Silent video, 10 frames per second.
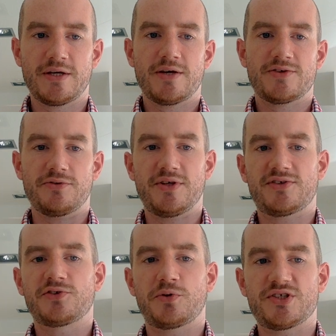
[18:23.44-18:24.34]
So this
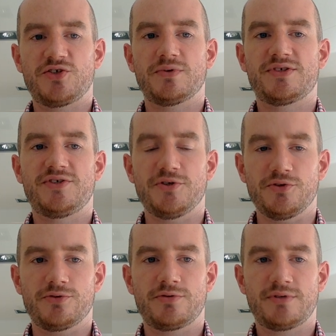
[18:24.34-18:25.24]
is what you would
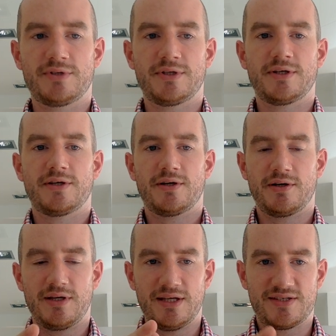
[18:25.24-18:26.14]
do
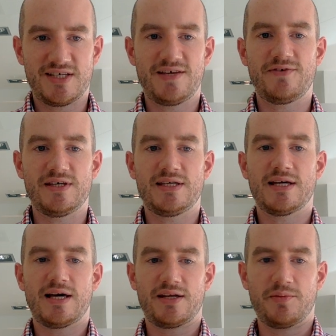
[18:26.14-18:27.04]
in TV
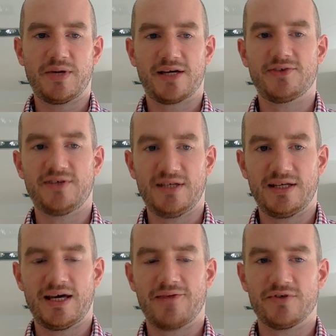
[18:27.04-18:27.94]
and in magazine
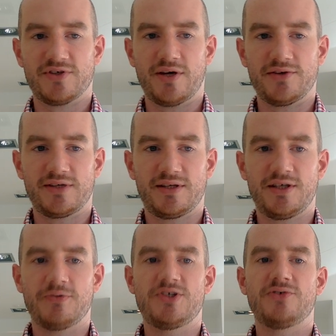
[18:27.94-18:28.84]
advertising.
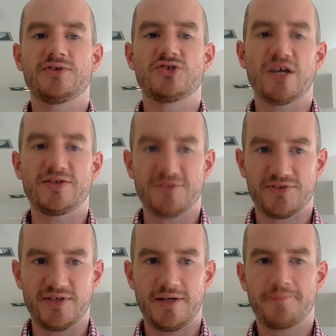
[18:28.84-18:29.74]
You would use
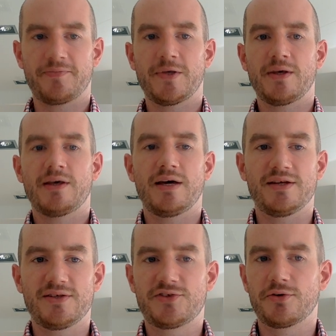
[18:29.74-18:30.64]
adjacency. And
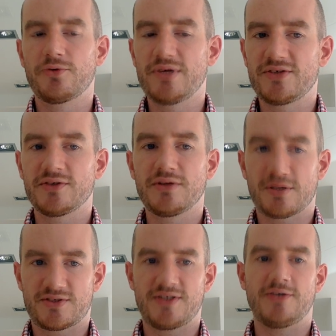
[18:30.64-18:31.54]
is there a reason
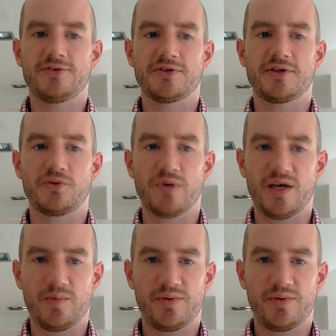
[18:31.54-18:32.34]
not to use it on the web?